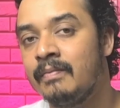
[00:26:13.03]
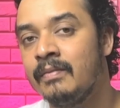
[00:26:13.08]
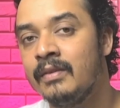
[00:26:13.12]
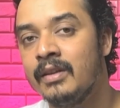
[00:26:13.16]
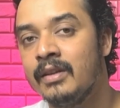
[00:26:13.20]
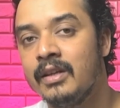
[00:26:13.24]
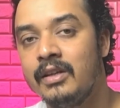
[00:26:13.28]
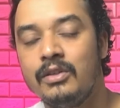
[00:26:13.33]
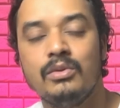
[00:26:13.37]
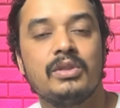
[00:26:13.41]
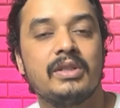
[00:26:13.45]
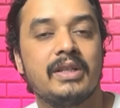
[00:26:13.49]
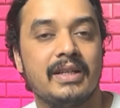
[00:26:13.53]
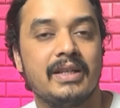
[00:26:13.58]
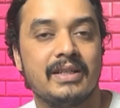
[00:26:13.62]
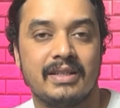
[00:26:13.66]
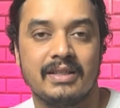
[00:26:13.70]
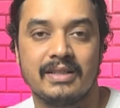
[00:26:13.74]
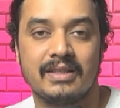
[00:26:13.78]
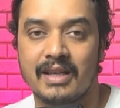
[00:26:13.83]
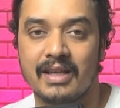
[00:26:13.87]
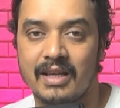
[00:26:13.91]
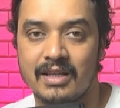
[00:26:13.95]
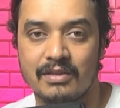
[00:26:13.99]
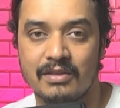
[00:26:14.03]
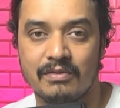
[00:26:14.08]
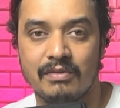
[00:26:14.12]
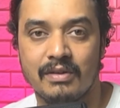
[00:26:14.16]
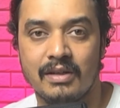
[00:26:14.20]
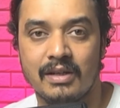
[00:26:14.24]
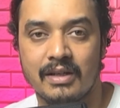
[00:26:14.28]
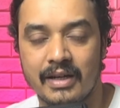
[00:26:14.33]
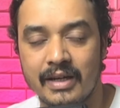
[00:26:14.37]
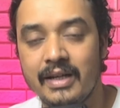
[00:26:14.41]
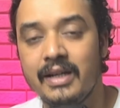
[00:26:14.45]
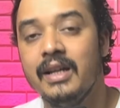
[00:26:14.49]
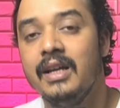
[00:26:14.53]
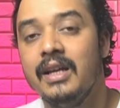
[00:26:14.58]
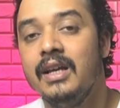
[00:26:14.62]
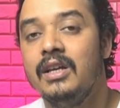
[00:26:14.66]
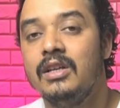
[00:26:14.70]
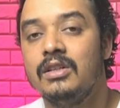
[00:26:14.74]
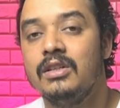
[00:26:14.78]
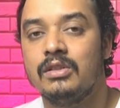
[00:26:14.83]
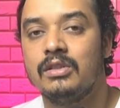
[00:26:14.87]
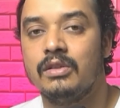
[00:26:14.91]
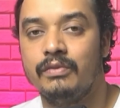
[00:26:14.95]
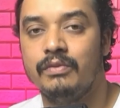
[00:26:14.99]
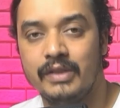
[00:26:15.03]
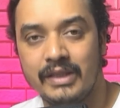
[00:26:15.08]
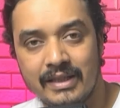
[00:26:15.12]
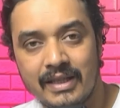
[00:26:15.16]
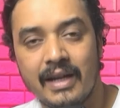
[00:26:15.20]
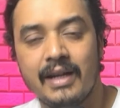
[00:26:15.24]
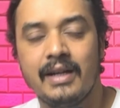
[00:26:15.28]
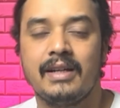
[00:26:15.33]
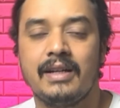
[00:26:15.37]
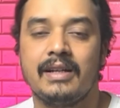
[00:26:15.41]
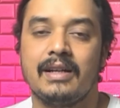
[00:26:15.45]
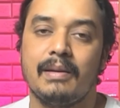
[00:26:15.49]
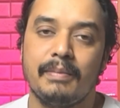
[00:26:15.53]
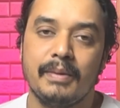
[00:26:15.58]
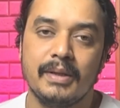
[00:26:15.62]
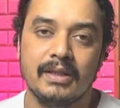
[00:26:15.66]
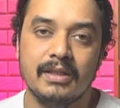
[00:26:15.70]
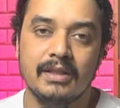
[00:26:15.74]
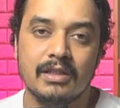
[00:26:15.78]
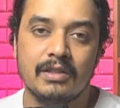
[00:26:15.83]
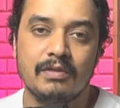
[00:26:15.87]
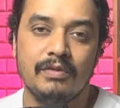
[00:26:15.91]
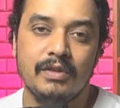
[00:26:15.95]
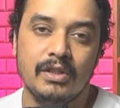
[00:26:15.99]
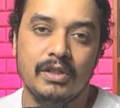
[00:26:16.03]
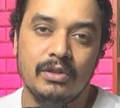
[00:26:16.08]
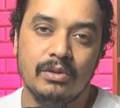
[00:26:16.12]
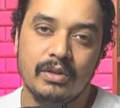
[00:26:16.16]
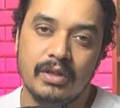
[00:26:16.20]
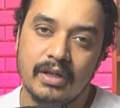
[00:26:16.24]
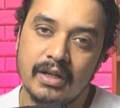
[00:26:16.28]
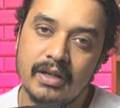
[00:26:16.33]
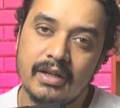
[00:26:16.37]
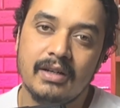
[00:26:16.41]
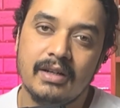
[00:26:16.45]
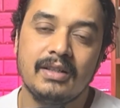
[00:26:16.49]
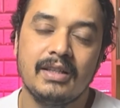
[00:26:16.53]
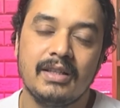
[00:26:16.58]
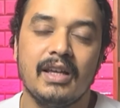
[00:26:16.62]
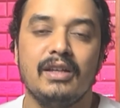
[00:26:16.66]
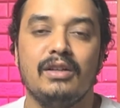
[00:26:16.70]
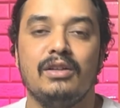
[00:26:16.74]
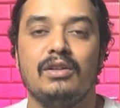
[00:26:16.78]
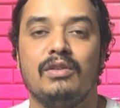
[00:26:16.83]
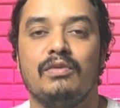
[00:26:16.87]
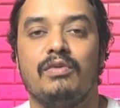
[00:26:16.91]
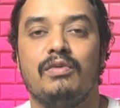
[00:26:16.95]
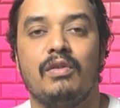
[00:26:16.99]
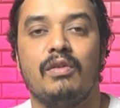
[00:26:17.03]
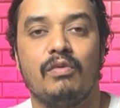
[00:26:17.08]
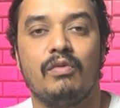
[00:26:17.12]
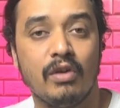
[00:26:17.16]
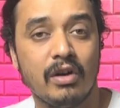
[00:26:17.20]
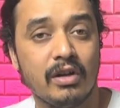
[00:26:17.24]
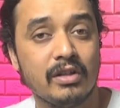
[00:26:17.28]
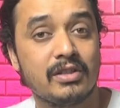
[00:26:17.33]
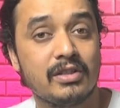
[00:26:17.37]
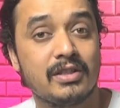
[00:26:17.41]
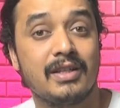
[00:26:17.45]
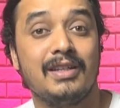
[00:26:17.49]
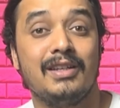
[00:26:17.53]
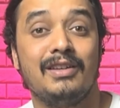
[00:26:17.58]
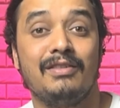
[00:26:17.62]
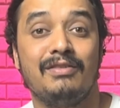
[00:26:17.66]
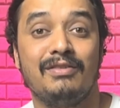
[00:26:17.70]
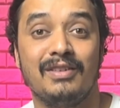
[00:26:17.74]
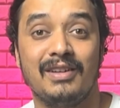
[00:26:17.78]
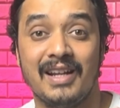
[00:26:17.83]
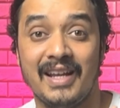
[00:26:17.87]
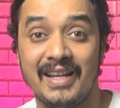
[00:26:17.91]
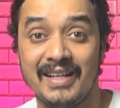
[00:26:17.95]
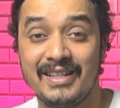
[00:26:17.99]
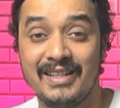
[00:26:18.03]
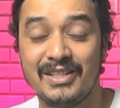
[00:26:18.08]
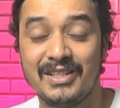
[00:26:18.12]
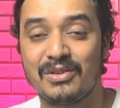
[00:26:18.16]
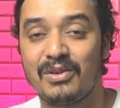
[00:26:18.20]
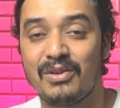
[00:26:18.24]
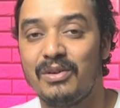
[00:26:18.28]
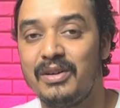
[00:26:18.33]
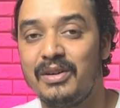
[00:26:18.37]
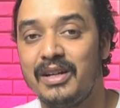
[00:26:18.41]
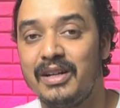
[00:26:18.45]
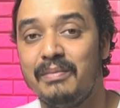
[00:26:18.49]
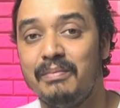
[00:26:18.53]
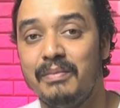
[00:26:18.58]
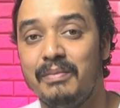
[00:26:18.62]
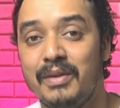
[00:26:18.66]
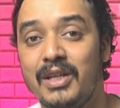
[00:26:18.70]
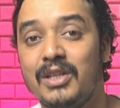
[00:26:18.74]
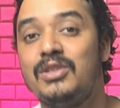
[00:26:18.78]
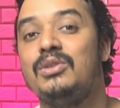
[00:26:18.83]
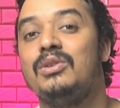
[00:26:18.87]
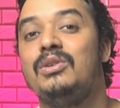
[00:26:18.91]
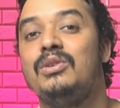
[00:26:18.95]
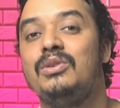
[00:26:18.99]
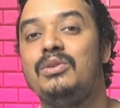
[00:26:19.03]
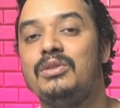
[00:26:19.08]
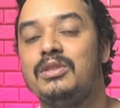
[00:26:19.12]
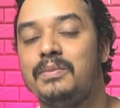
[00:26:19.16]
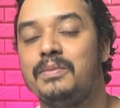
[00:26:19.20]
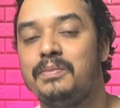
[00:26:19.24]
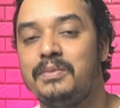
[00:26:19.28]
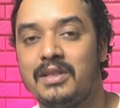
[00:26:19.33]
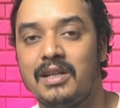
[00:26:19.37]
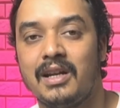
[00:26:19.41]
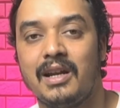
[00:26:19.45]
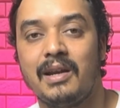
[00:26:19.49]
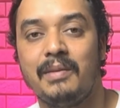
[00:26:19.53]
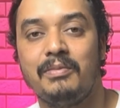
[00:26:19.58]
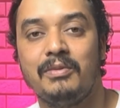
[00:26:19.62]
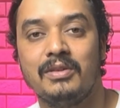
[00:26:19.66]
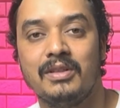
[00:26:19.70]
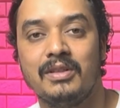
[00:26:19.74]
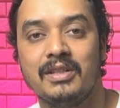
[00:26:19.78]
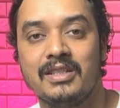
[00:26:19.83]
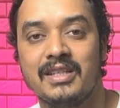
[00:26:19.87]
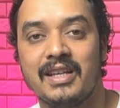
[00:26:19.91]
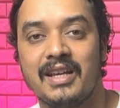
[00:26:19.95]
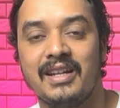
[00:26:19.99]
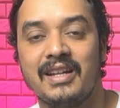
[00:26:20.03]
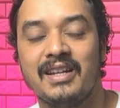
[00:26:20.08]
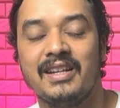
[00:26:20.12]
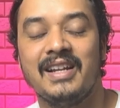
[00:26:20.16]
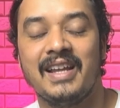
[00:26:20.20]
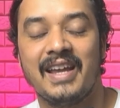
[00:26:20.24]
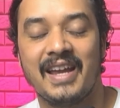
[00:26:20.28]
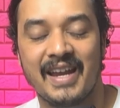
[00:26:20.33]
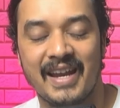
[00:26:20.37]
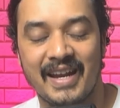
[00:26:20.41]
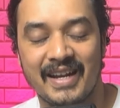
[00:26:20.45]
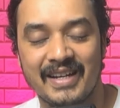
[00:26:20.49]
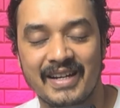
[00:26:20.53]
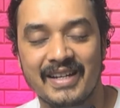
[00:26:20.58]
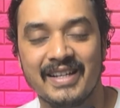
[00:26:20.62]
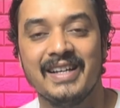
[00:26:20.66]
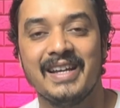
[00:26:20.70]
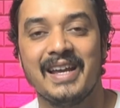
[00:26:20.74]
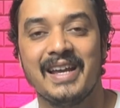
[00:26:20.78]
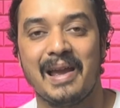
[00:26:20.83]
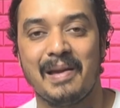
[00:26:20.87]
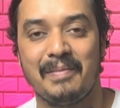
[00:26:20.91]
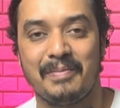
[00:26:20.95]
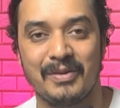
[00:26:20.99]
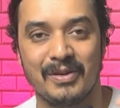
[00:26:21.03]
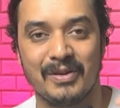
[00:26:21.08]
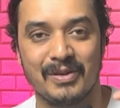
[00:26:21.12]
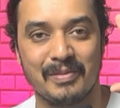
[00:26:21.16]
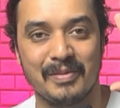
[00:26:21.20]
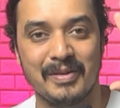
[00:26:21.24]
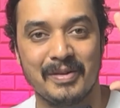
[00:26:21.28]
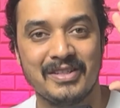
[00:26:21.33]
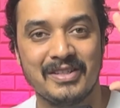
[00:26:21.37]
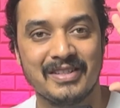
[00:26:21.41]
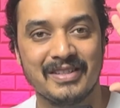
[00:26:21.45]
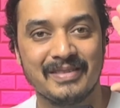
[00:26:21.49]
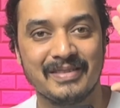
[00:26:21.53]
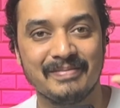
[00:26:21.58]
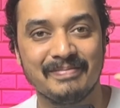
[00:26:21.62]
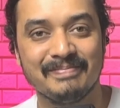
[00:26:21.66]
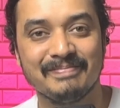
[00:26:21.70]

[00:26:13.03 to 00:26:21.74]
use cases as well, right? So with that, wrapping this video here. Thank you for watching. If you like this content, make sure to subscribe to the channel, and happy automation.